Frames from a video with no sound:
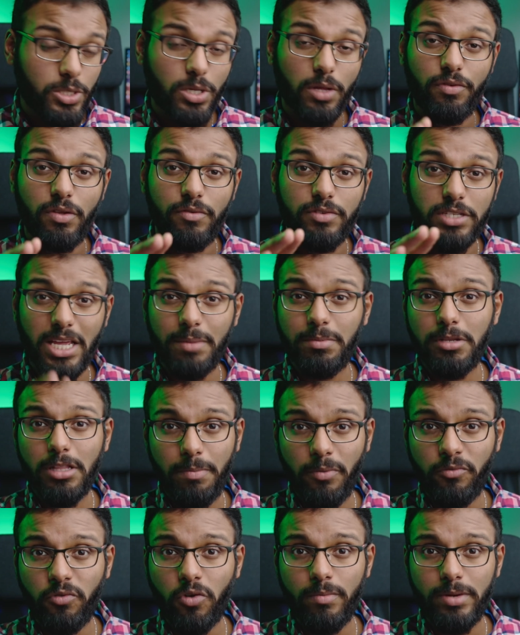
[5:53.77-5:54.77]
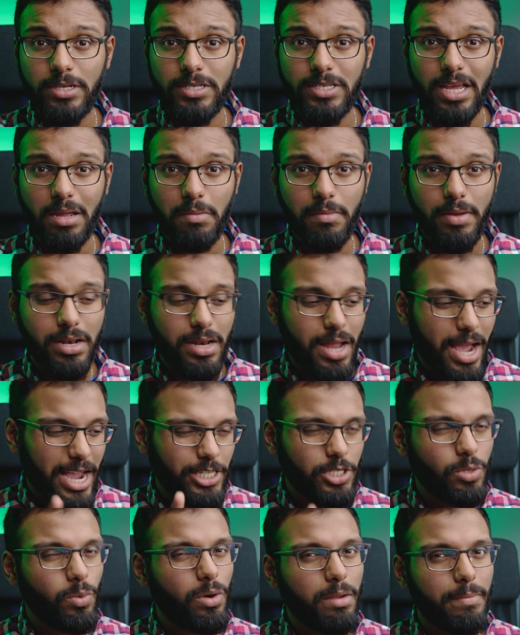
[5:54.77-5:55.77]
so if you've skipped to the performance segment, I
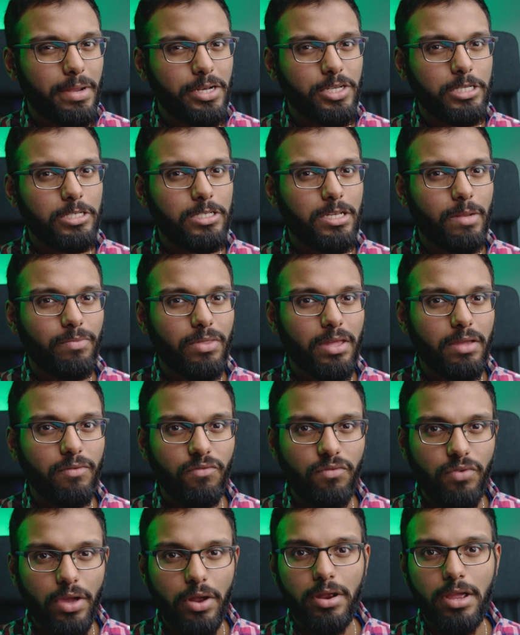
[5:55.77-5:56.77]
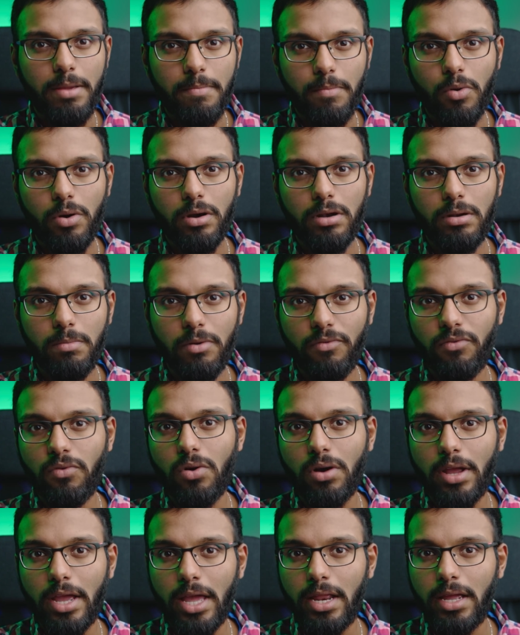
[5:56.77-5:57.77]
do want to mention something very important
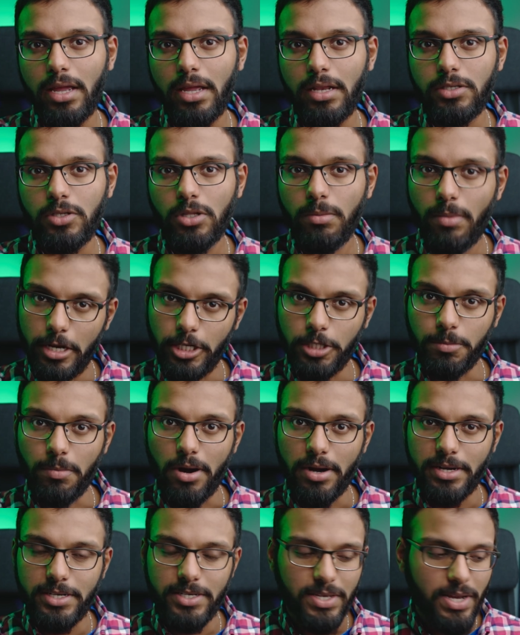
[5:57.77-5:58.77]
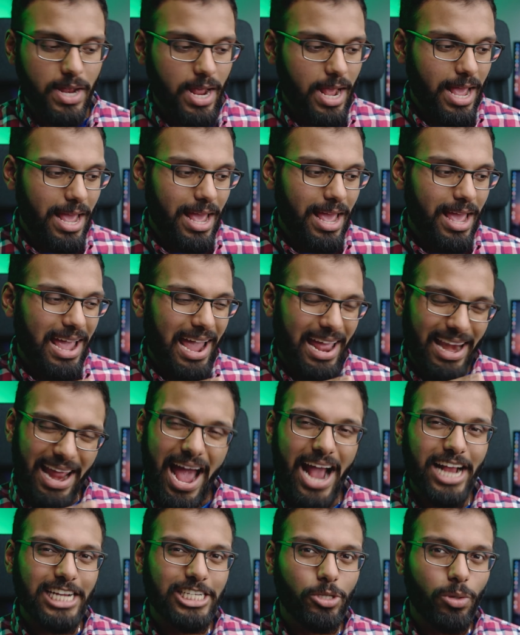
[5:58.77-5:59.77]
before getting into the benchmarks. An
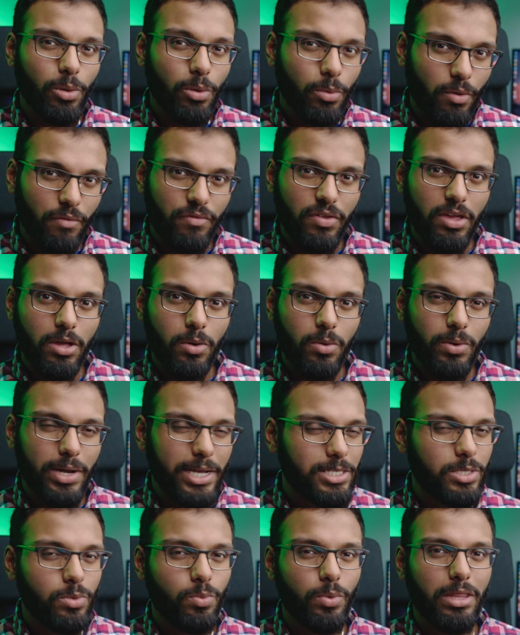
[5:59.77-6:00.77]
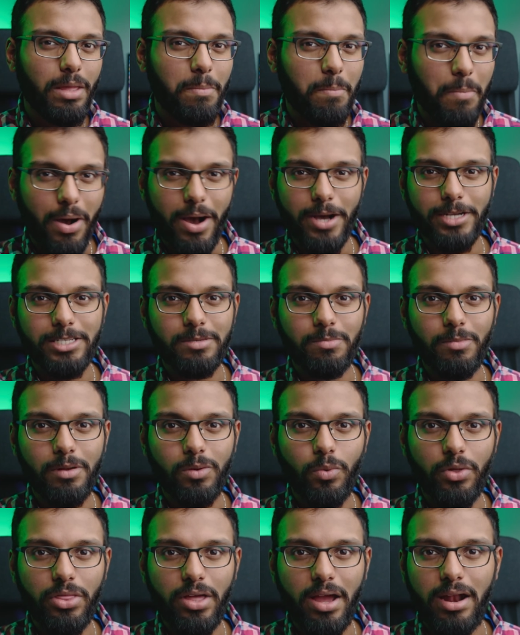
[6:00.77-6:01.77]
actual review isn't really
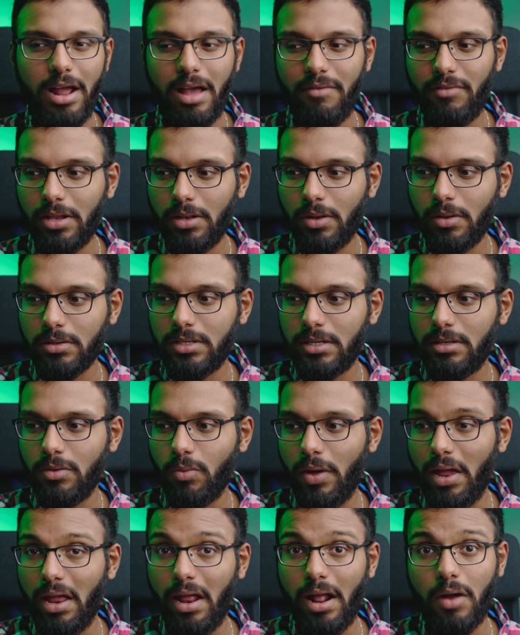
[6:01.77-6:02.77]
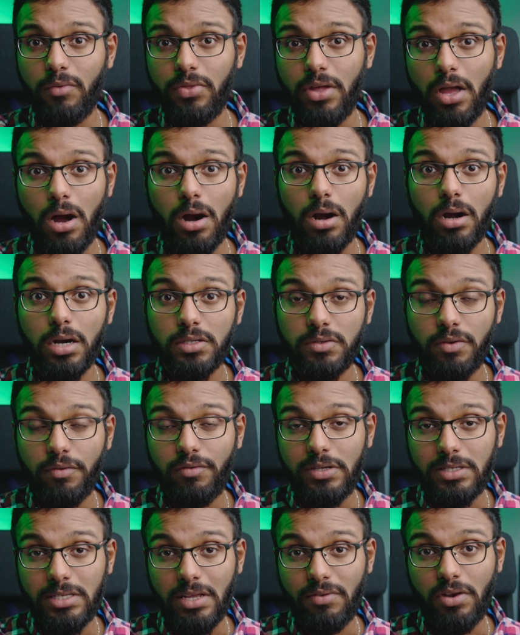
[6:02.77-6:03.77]
possible without having looked at the way how the R X
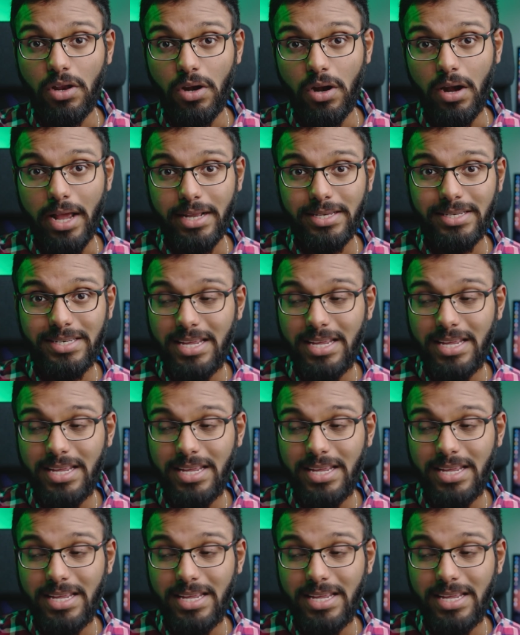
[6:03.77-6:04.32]
fifty-seven hundred X